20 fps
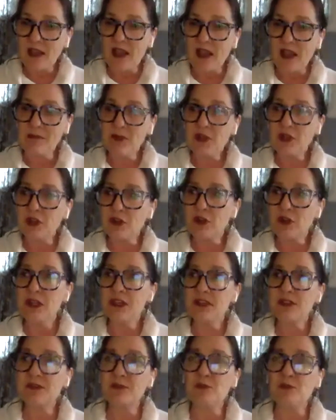I'm
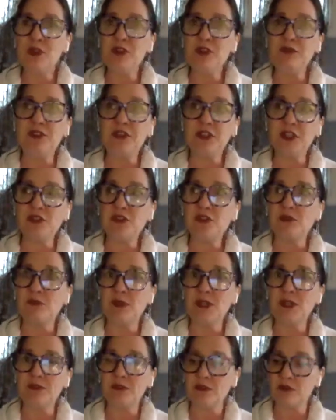curious, when you did your
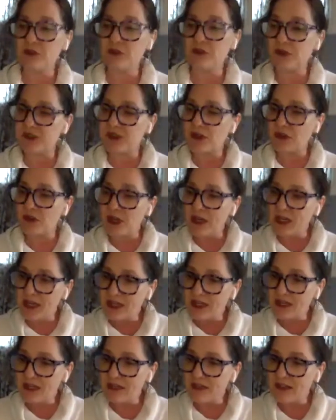research, was there
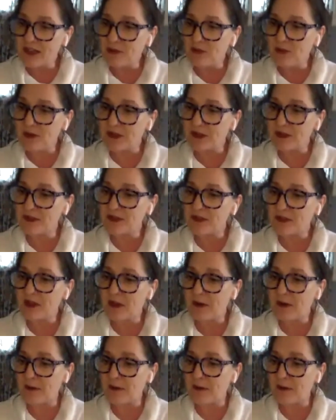anything that was